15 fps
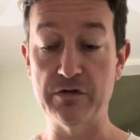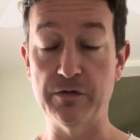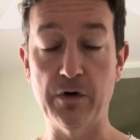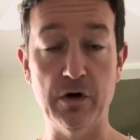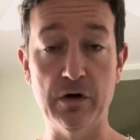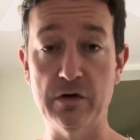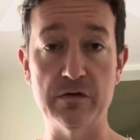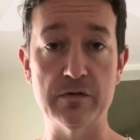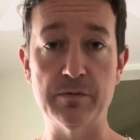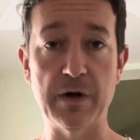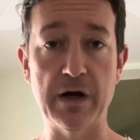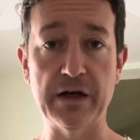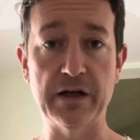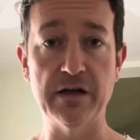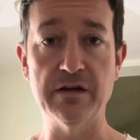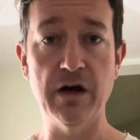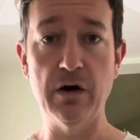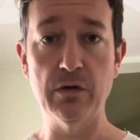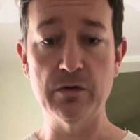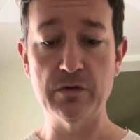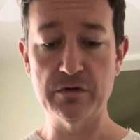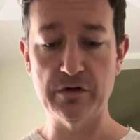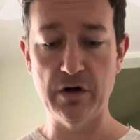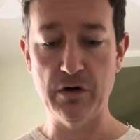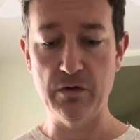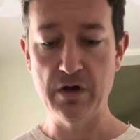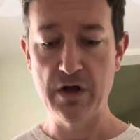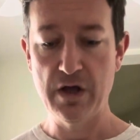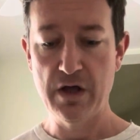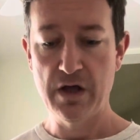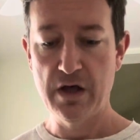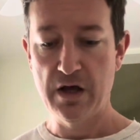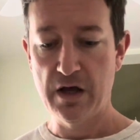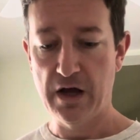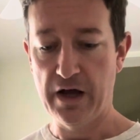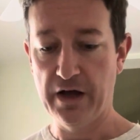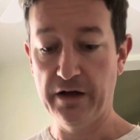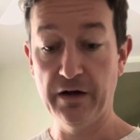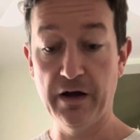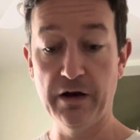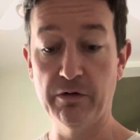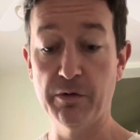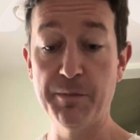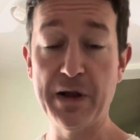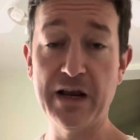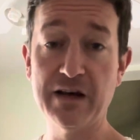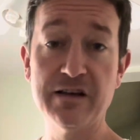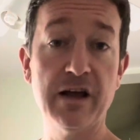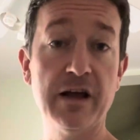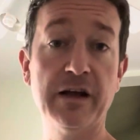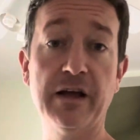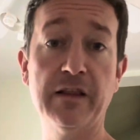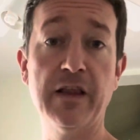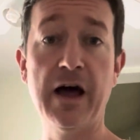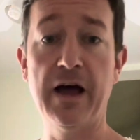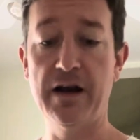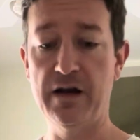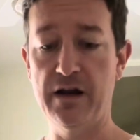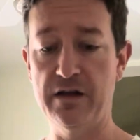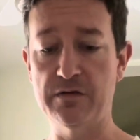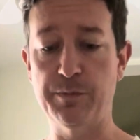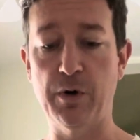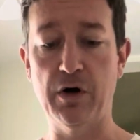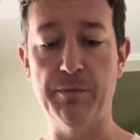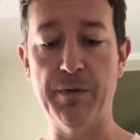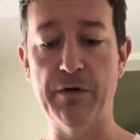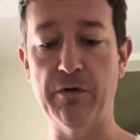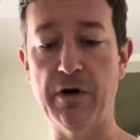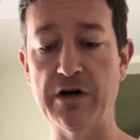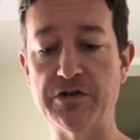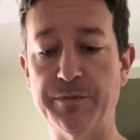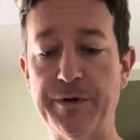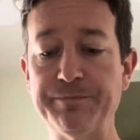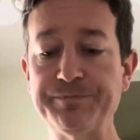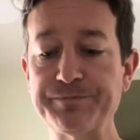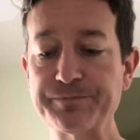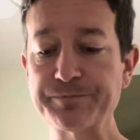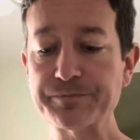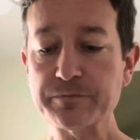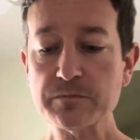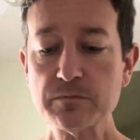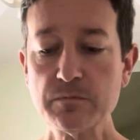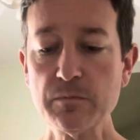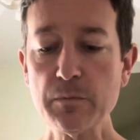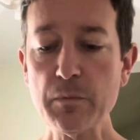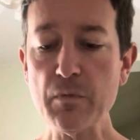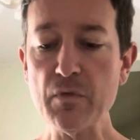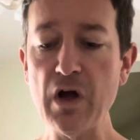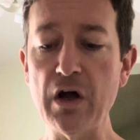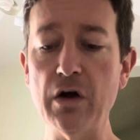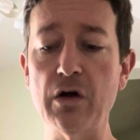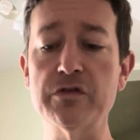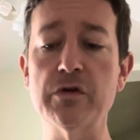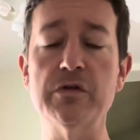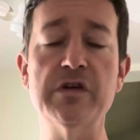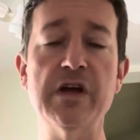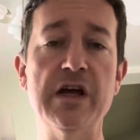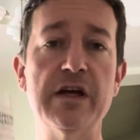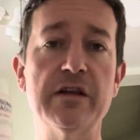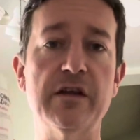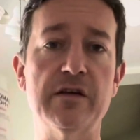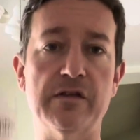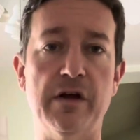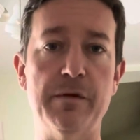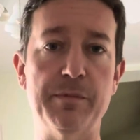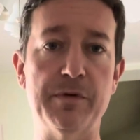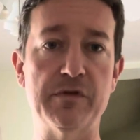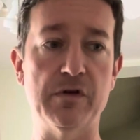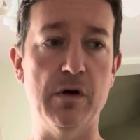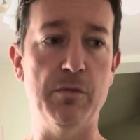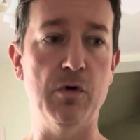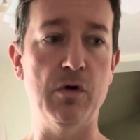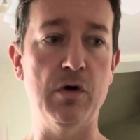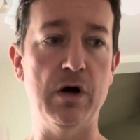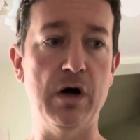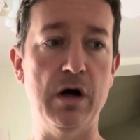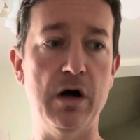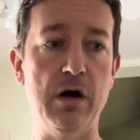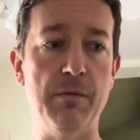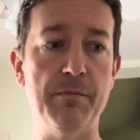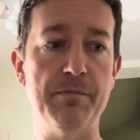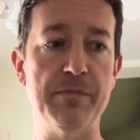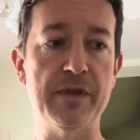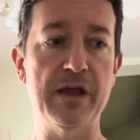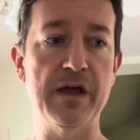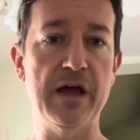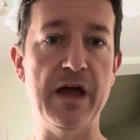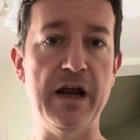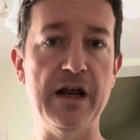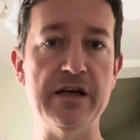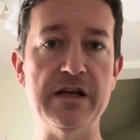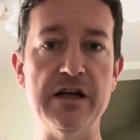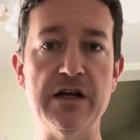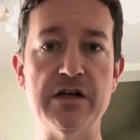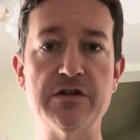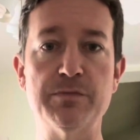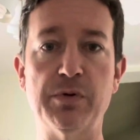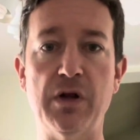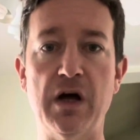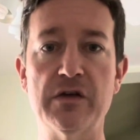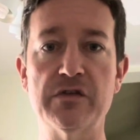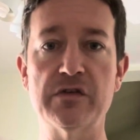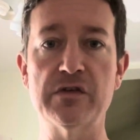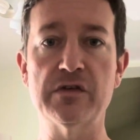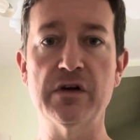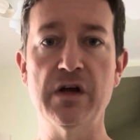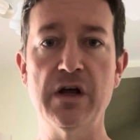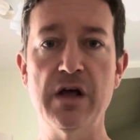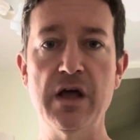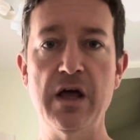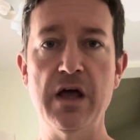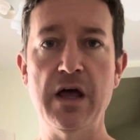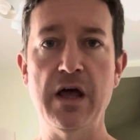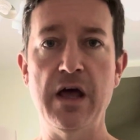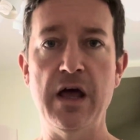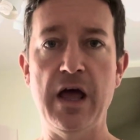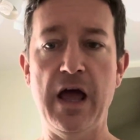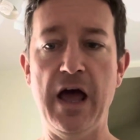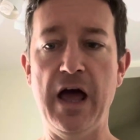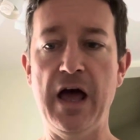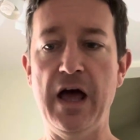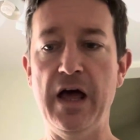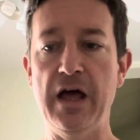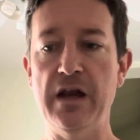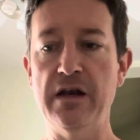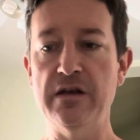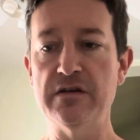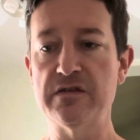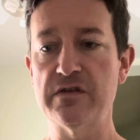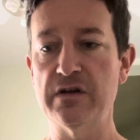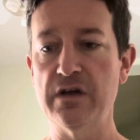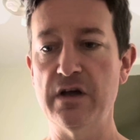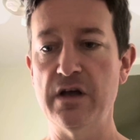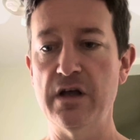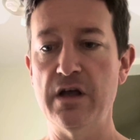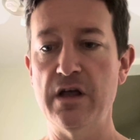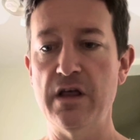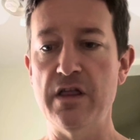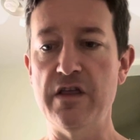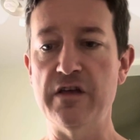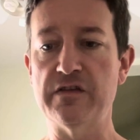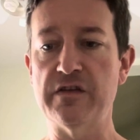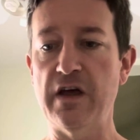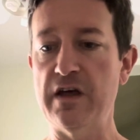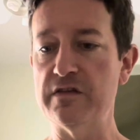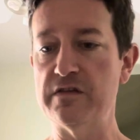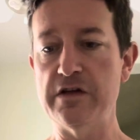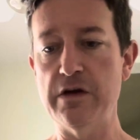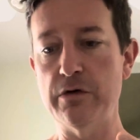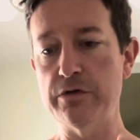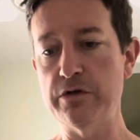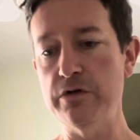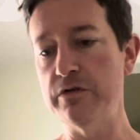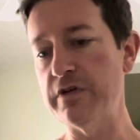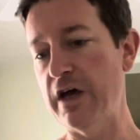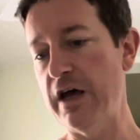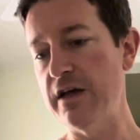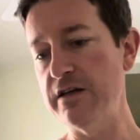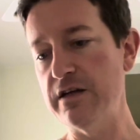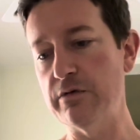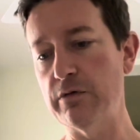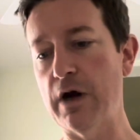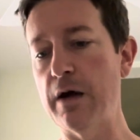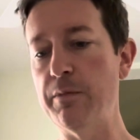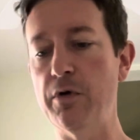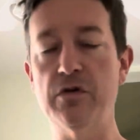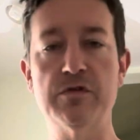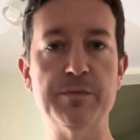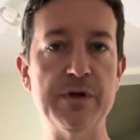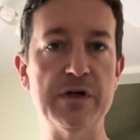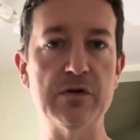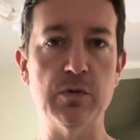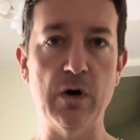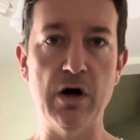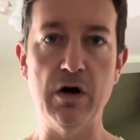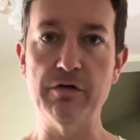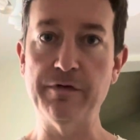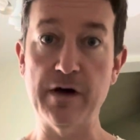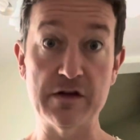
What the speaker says: far as I can tell. So I remain taking that as part of my regimen. I also take this liposomal NADH plus, and this has CoQ10, D-ribose, B12,